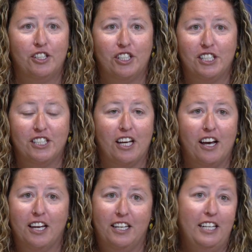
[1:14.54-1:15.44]
she
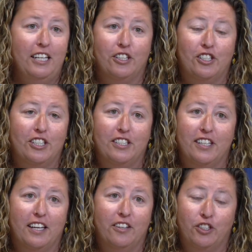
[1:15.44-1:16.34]
saw a need. She
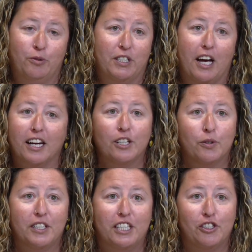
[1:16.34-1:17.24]
said she was talking
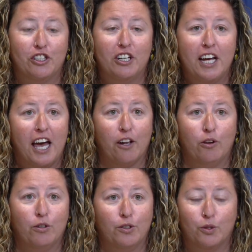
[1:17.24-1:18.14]
to a teacher at a
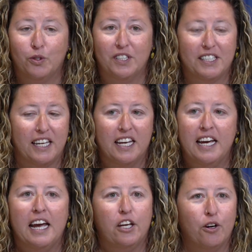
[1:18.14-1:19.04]
local school and said,
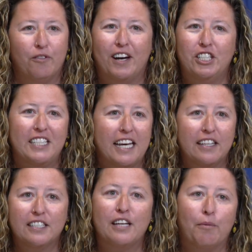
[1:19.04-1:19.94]
you know, if I just had
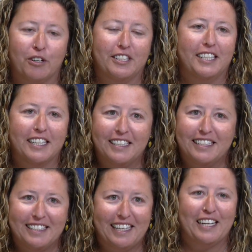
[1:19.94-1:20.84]
the summer to get
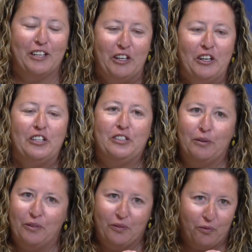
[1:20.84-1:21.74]
this kid
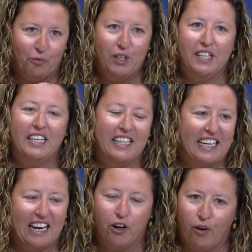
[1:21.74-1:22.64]
to really
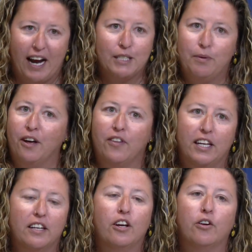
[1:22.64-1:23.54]
like grasp on, they
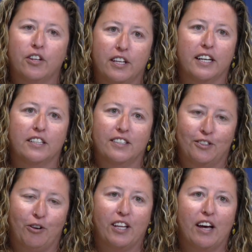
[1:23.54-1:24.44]
could go to the next
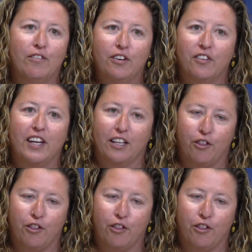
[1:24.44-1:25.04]
grade level and they can